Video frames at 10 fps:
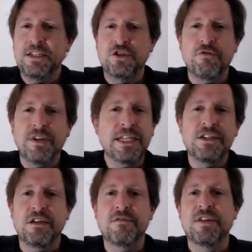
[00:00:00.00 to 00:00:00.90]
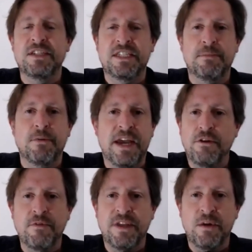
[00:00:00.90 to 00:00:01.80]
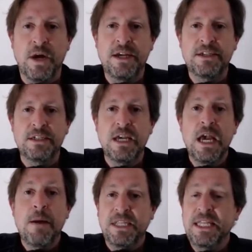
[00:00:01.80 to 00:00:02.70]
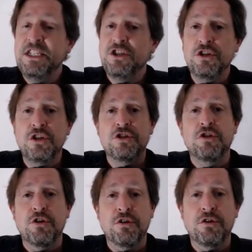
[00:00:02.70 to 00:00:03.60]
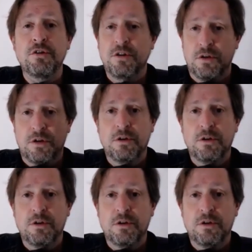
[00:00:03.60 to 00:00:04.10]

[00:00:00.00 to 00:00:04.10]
It's not really to convince them of the error of their ways, but it is to deter